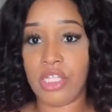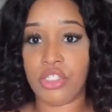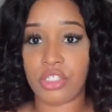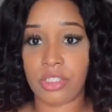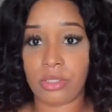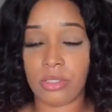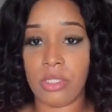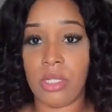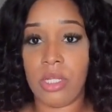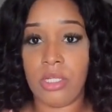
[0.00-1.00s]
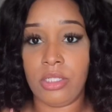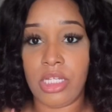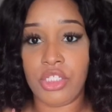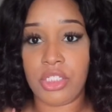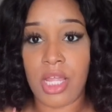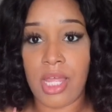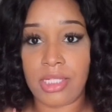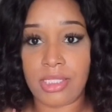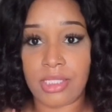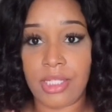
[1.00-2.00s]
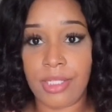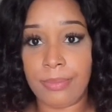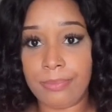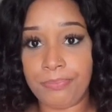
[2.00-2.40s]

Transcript: just kind of sit